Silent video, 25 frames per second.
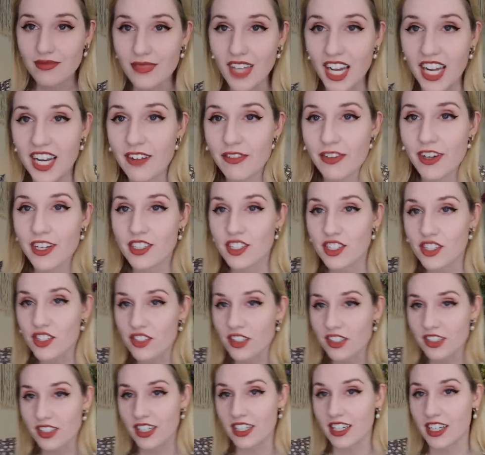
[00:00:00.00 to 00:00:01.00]
And if I just
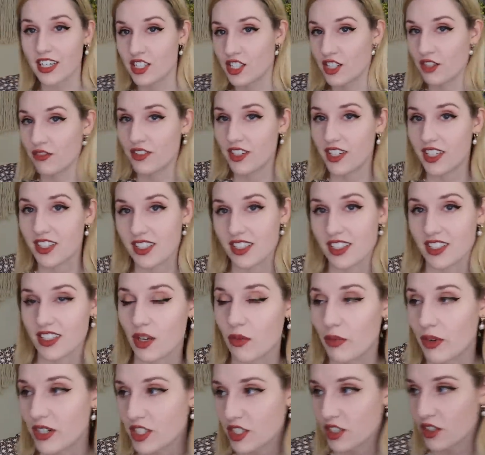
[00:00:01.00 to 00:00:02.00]
look like I shifted, it's because I
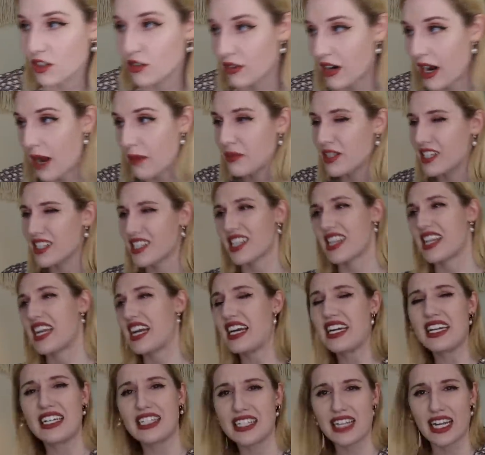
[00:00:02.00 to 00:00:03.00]
went to go grab these and then
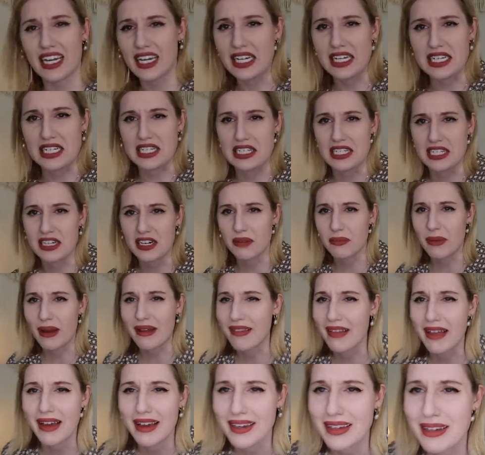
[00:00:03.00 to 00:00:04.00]
I decided to sit on my
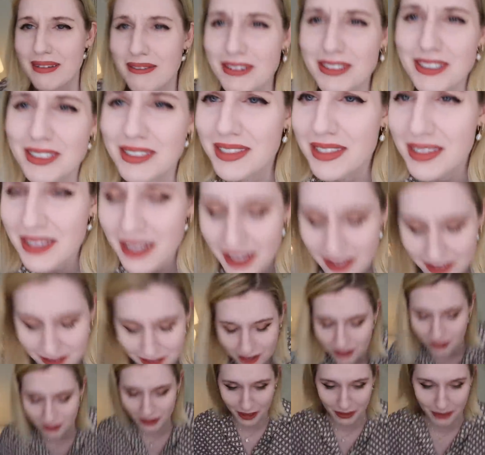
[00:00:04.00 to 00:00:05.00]
leg, which is, I
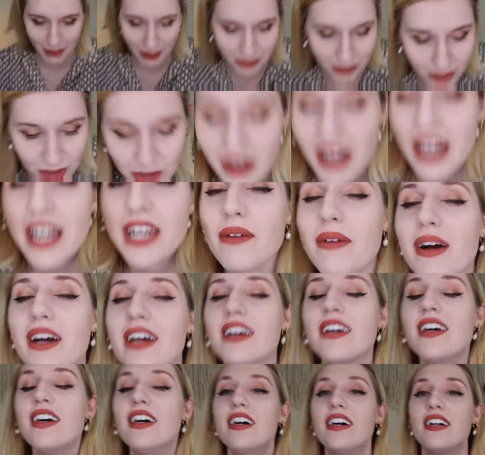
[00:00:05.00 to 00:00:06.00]
don't know what I'm up to.
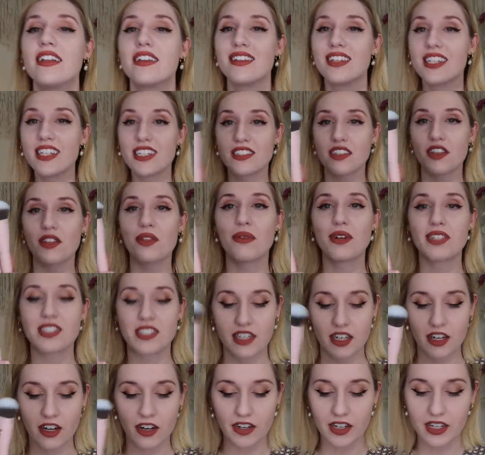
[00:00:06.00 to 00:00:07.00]
Anyway, these are the ones
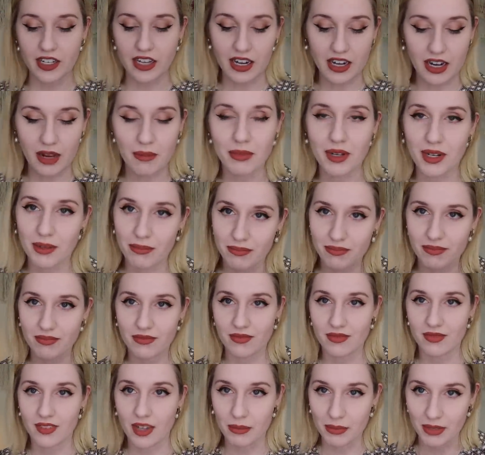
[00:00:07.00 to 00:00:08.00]
that I already got. I'm
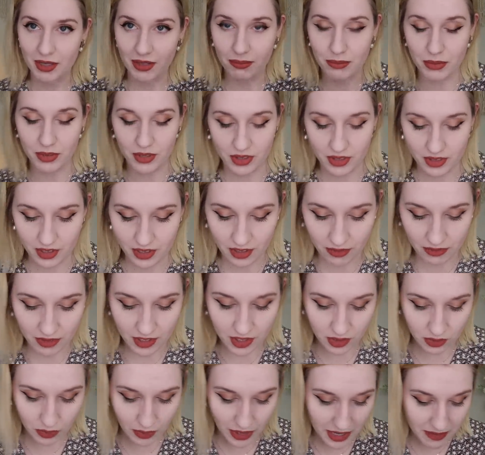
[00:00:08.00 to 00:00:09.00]
gonna give
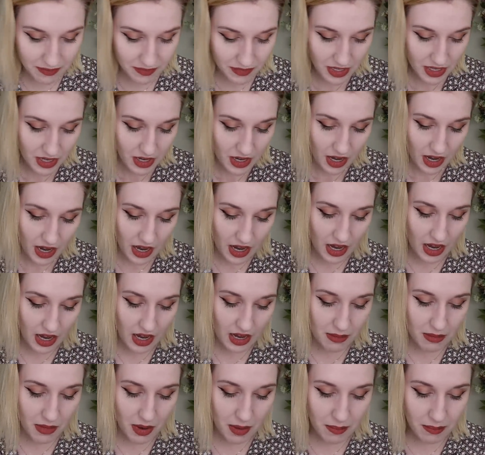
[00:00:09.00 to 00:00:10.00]
these away.
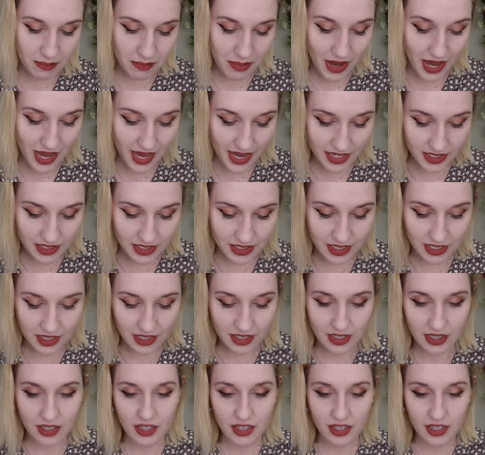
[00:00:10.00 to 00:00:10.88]
But